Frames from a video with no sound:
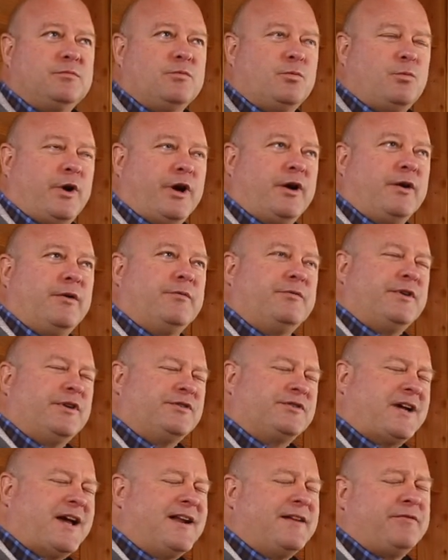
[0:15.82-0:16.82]

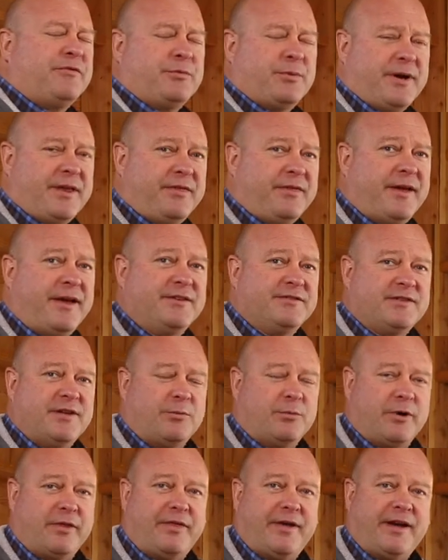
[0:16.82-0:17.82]
there's kind of three things
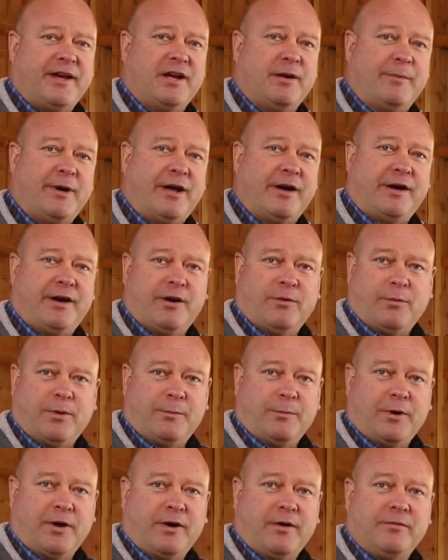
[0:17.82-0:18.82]
that we're thinking about here
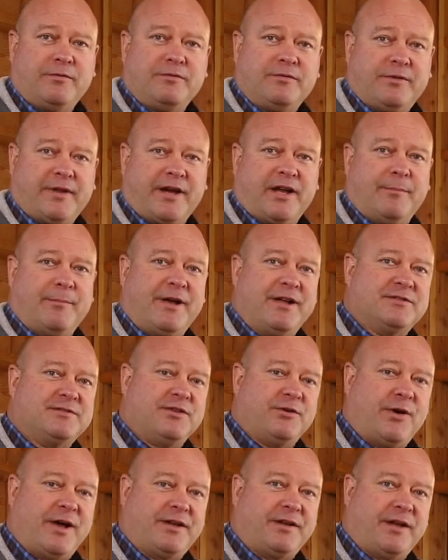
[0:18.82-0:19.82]
when we're thinking about
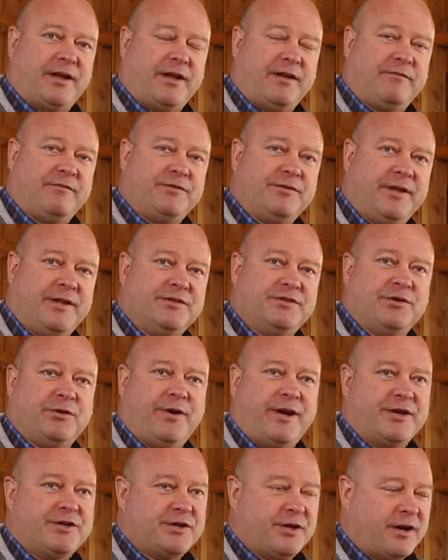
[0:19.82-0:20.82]
selecting
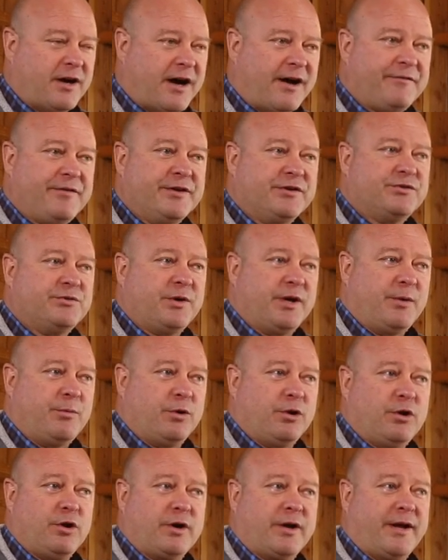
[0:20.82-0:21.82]
insulation. Obviously,
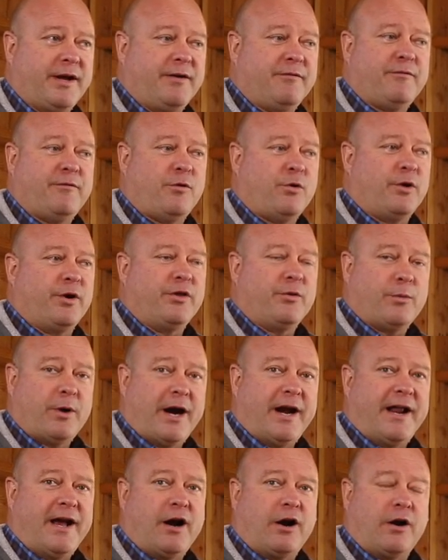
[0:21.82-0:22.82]
we're looking for the
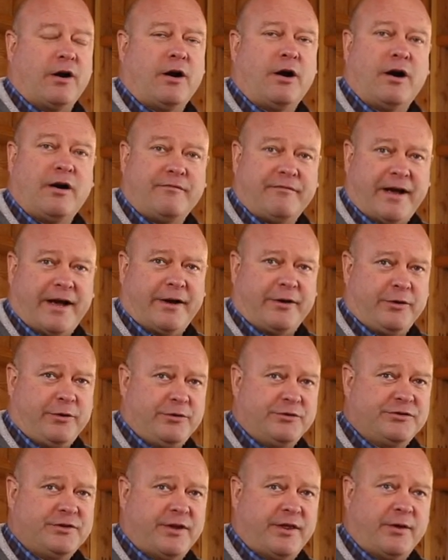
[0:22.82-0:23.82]
right R
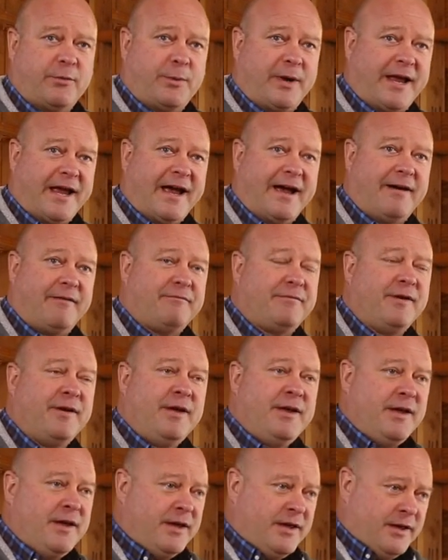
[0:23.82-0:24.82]
value so that we have
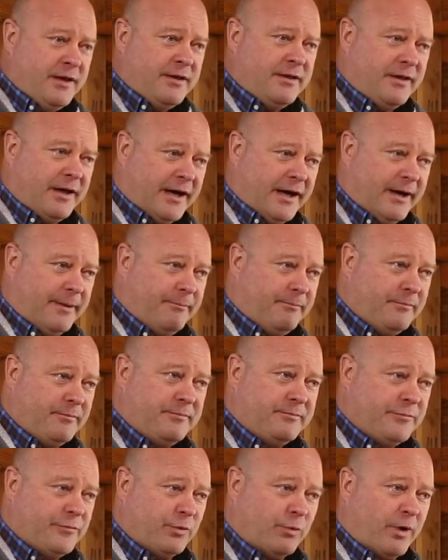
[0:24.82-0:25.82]
the
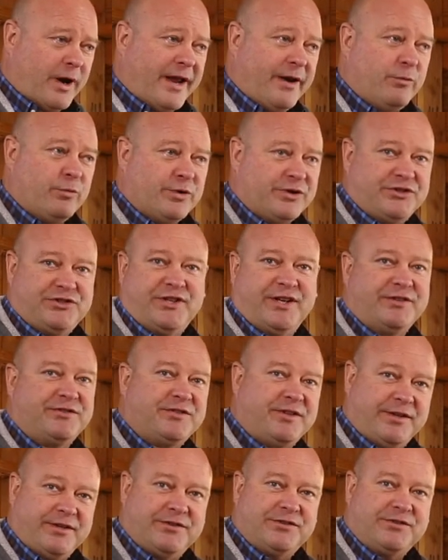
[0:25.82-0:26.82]
right
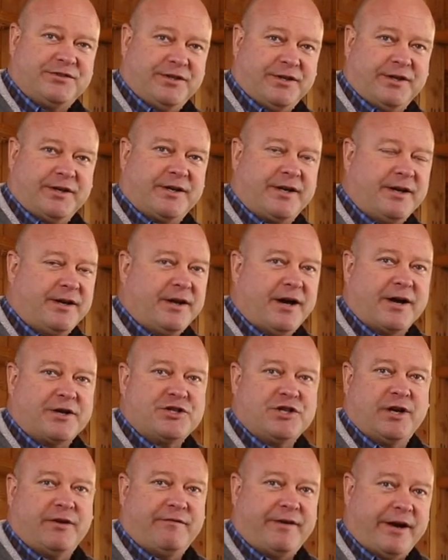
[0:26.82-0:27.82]
resistance to
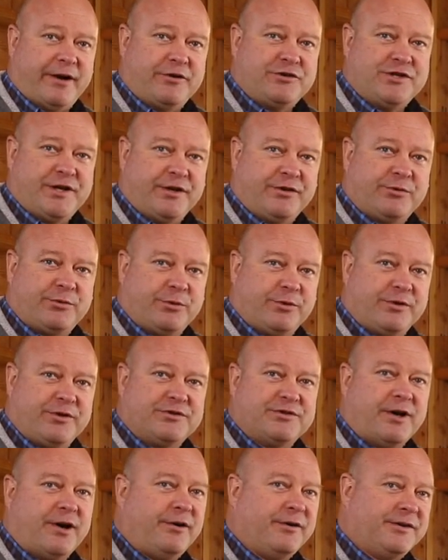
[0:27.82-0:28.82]
conduction of energy through the
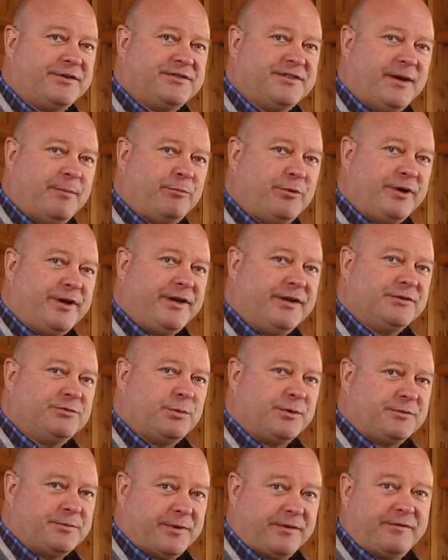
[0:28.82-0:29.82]
solid assemblies,
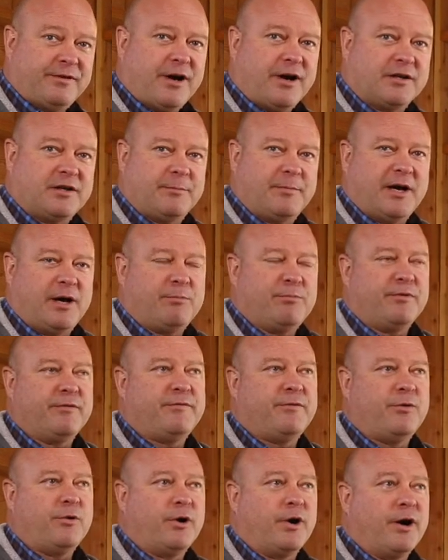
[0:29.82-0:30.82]
which we talked about
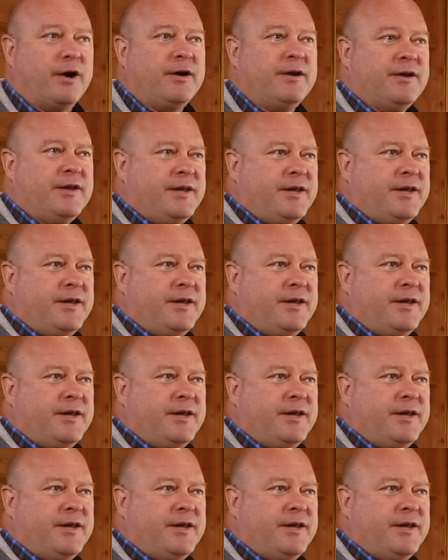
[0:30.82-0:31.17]
before.